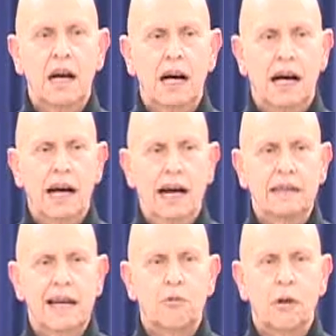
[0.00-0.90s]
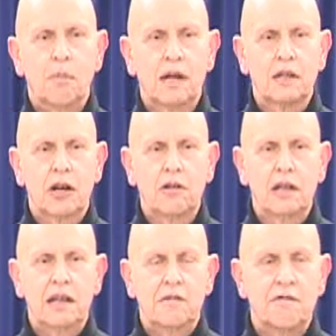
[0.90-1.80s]
and they were
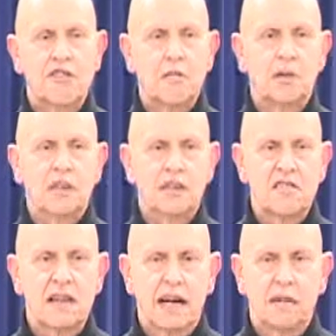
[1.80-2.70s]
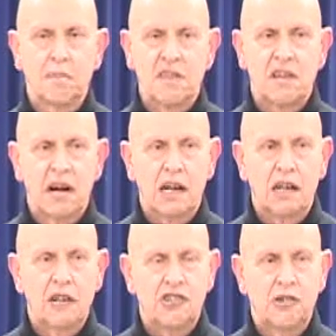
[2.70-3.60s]
totally invisible in this kind of bizarre
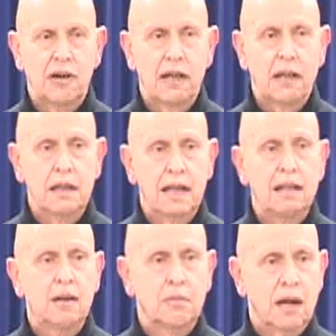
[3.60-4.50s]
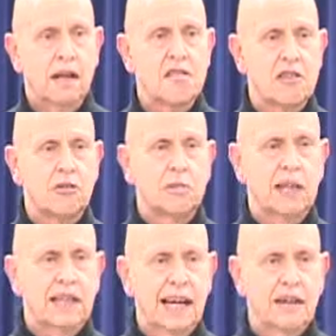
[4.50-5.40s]
culture until
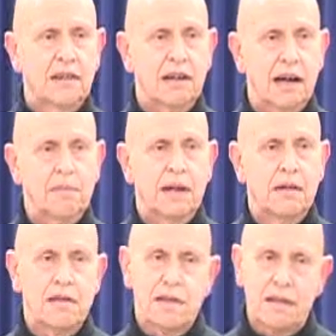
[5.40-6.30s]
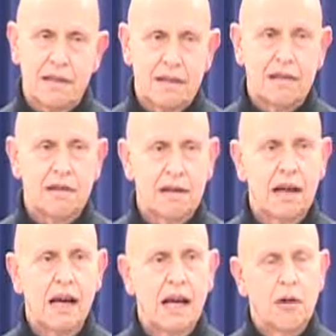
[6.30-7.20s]
considerably later. I mean,
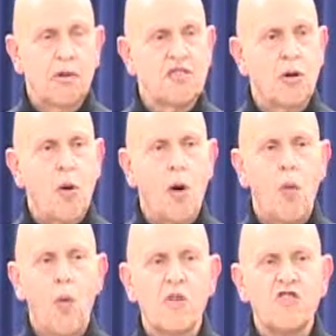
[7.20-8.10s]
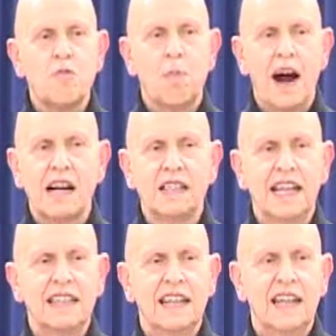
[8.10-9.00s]
it was a
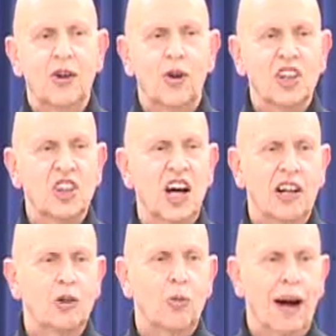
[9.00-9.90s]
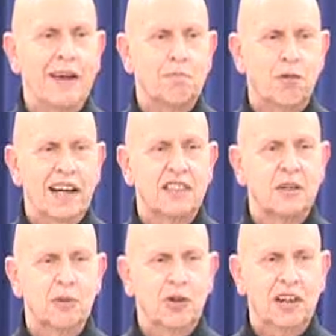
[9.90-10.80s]
sparklingly or dull white bread
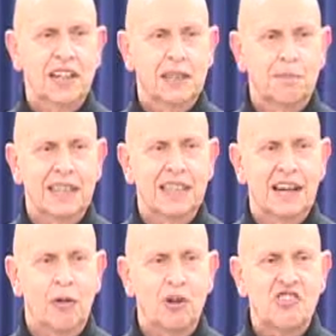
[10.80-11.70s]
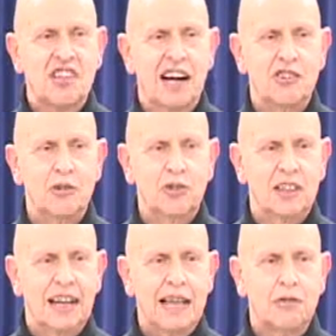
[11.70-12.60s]
community, depending on which side you
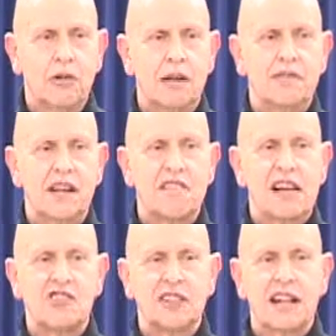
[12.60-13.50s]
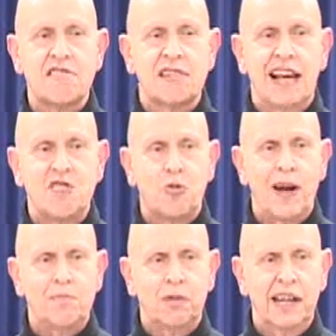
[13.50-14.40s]
looked. I thought of it essentially as sliced
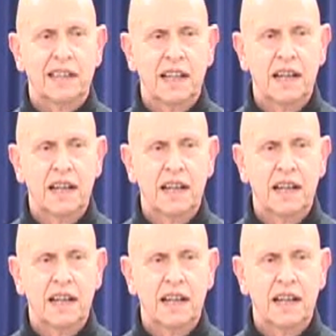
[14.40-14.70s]
white bread.